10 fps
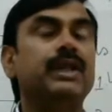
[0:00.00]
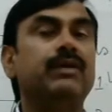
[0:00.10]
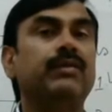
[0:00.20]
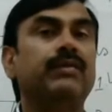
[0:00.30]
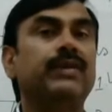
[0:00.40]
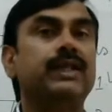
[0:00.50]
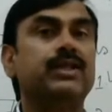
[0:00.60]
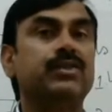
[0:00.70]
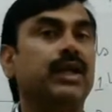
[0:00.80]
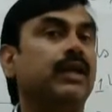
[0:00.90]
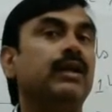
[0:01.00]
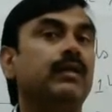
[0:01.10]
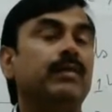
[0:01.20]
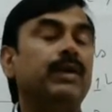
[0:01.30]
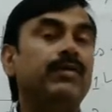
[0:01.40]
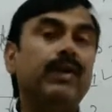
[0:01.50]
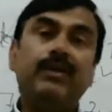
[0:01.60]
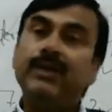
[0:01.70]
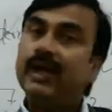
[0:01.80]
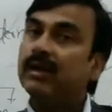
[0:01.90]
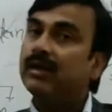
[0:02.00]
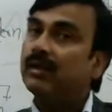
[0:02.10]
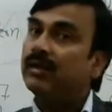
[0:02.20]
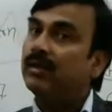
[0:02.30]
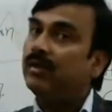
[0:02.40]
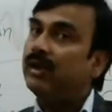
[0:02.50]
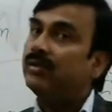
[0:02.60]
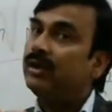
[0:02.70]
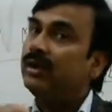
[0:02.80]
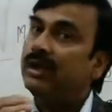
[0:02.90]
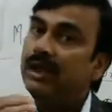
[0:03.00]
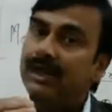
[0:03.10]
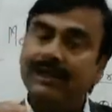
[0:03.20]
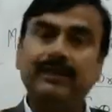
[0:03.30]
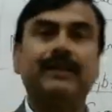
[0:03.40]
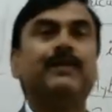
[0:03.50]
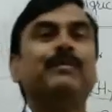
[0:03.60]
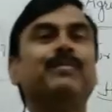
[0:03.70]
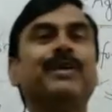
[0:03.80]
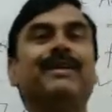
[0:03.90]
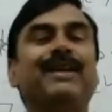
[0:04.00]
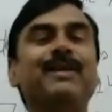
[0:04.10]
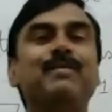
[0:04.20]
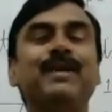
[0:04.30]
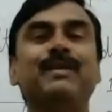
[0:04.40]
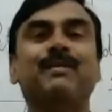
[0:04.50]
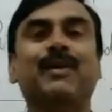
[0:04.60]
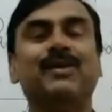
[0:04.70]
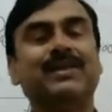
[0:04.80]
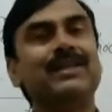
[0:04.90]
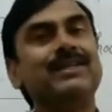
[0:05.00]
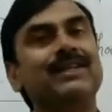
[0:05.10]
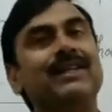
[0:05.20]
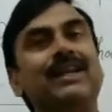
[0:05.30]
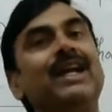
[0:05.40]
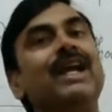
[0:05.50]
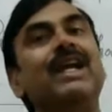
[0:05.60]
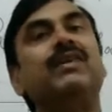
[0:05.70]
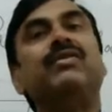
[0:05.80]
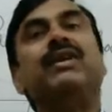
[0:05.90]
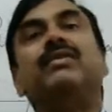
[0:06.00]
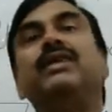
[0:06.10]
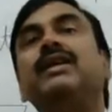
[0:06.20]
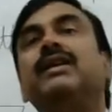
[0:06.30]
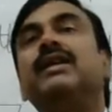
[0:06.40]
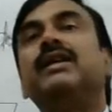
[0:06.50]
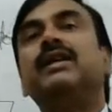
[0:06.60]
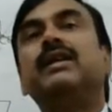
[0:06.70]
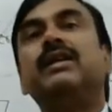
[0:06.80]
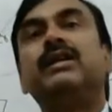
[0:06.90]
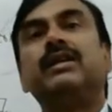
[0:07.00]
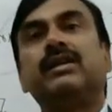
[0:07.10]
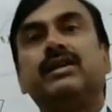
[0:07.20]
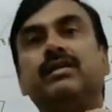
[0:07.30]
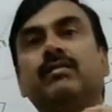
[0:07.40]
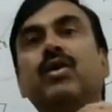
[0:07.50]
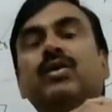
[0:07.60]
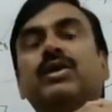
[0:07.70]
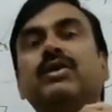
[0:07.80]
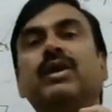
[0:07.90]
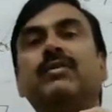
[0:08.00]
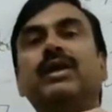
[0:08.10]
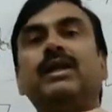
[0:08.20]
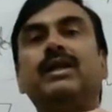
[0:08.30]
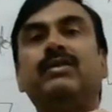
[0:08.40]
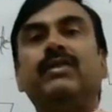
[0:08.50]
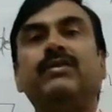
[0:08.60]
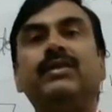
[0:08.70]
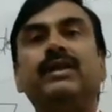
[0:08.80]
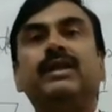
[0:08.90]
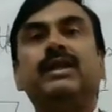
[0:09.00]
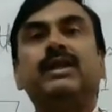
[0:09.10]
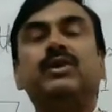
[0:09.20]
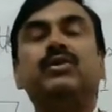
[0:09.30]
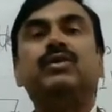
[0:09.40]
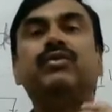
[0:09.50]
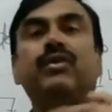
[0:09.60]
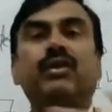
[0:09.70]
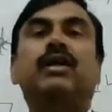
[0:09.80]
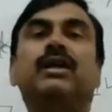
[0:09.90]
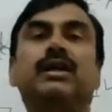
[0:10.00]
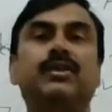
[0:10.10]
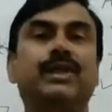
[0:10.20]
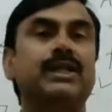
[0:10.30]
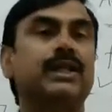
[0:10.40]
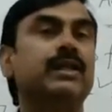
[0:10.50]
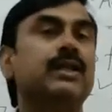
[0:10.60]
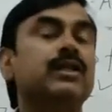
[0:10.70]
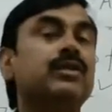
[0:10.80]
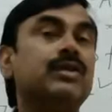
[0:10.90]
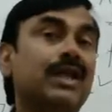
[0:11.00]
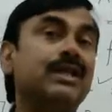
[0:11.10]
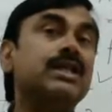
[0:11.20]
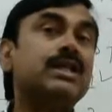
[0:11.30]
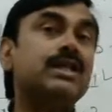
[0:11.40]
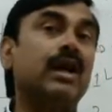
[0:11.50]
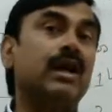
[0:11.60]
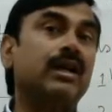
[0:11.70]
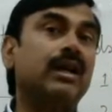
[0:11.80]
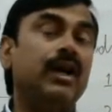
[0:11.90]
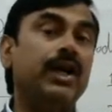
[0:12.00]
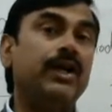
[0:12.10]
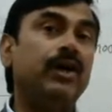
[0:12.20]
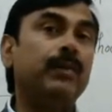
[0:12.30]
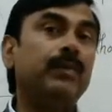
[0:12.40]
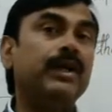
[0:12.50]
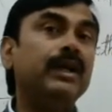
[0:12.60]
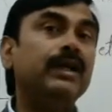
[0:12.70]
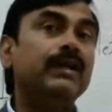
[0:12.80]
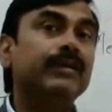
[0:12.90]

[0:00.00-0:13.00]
it will be destroyed. But when we are going to delay the ripening process, it will be more durable, it will be used for longer duration. So scientists are adopting